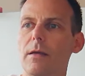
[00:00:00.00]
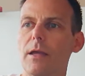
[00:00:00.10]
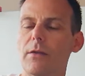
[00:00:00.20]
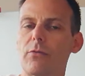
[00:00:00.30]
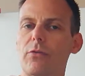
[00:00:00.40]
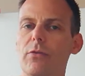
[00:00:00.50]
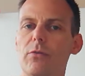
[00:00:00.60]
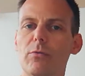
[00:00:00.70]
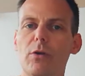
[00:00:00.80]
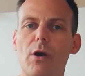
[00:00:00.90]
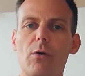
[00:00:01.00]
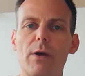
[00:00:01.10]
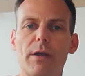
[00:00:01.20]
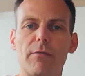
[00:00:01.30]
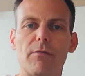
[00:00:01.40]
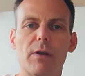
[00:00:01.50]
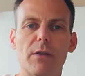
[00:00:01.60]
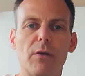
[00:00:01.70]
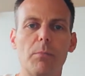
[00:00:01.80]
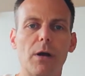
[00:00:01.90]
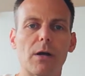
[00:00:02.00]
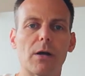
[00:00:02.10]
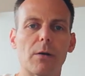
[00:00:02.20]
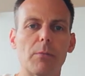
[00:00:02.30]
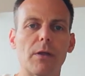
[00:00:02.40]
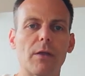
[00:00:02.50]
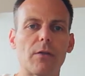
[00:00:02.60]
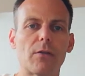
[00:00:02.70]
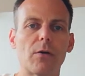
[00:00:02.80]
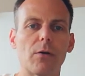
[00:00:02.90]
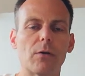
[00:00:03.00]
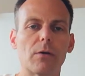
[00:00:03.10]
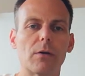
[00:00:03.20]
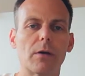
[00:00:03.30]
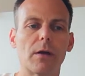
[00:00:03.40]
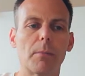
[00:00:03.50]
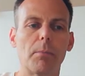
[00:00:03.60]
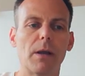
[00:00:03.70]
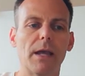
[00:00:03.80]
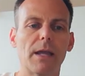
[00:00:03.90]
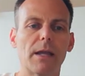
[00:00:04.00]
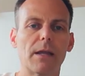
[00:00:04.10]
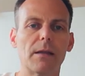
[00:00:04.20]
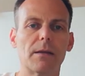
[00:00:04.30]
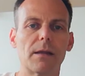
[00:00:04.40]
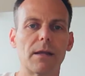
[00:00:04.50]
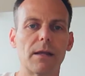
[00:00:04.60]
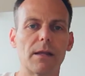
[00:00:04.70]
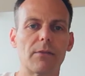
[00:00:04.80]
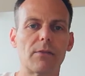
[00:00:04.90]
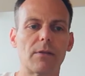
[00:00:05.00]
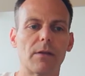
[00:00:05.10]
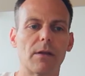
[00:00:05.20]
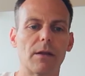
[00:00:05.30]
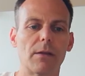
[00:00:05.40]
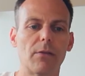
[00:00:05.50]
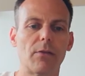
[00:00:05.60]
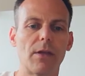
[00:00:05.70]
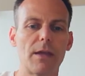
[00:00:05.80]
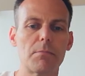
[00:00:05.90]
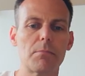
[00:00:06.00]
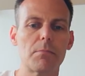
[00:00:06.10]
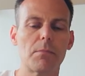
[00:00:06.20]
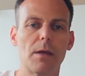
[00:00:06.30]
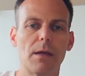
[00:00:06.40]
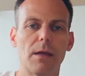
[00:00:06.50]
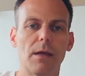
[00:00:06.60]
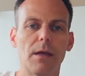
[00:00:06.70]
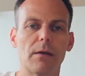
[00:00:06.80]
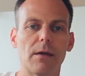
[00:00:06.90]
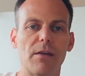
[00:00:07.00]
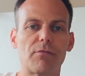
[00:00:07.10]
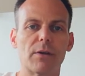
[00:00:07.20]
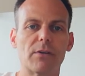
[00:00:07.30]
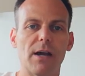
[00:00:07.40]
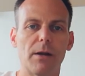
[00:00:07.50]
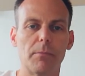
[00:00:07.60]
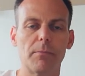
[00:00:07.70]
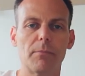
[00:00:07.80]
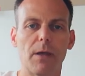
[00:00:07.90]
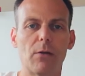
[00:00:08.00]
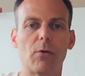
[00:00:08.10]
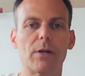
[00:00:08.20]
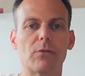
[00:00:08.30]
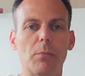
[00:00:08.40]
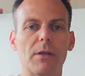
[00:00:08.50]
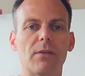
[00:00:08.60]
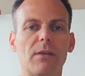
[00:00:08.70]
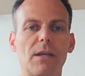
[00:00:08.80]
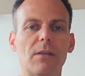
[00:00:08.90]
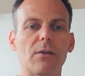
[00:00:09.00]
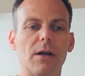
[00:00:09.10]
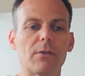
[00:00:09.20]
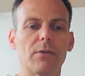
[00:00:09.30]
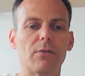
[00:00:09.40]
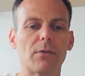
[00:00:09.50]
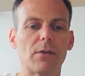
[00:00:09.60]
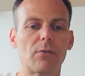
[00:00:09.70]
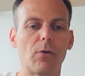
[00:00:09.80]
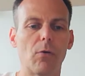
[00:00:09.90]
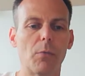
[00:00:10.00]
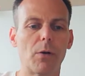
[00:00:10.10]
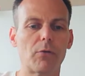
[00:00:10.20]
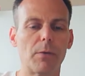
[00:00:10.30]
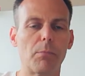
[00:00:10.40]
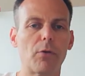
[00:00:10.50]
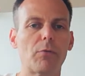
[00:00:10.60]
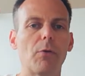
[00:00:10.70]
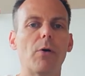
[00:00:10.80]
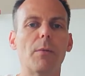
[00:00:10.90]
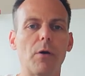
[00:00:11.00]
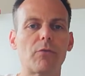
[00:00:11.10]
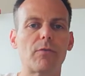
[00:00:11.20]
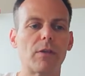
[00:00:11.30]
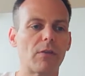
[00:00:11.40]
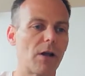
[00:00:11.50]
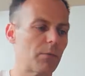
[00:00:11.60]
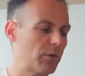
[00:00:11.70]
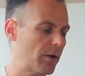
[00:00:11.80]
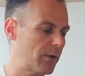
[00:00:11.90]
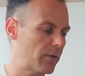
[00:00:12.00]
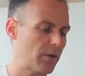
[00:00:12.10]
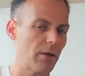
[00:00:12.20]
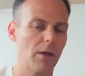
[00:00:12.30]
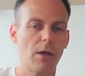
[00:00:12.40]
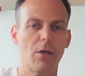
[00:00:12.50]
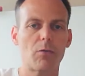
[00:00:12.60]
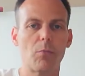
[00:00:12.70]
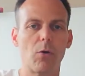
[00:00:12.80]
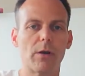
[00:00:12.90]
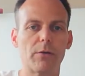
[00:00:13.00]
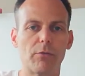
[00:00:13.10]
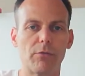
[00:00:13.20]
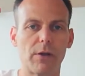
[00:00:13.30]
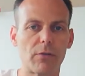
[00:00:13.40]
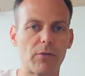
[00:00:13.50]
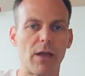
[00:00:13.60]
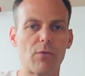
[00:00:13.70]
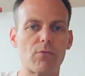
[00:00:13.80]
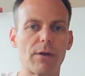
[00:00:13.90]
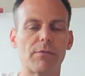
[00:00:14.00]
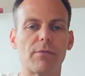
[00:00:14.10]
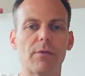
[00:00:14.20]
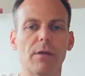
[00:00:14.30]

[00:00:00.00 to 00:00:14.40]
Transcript: interested to know if Lindsey Buckingham is playing it the same every time. According to my guitar teacher, it's almost impossible, and most of the times there is a small little fingerstyle riff,